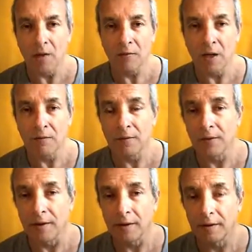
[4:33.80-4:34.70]

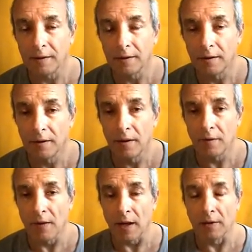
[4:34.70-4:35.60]
Everything
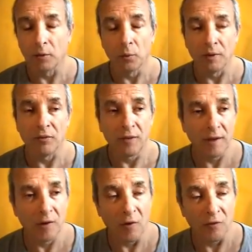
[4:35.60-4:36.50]
that we
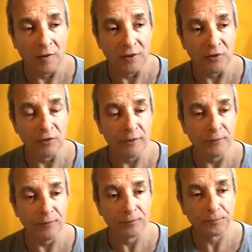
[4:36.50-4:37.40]
think of as
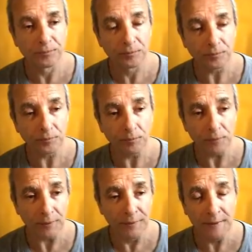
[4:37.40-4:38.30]
real
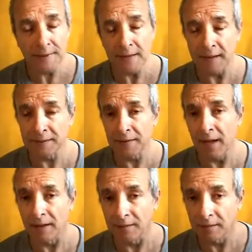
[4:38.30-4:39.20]
is exactly
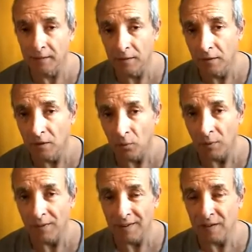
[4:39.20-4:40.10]
that.
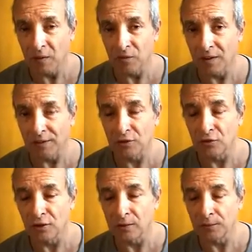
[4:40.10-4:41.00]
We think of it
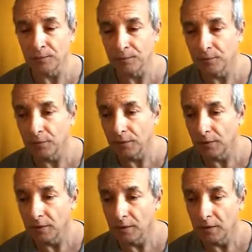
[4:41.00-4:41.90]
as real.
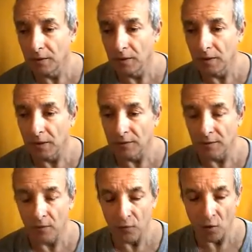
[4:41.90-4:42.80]

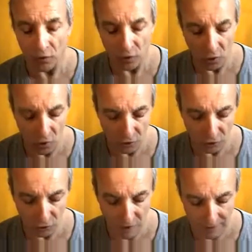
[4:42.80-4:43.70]
It's a thought
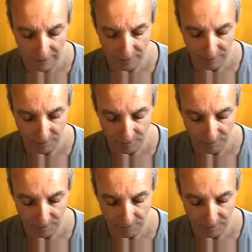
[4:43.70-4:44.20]
construct.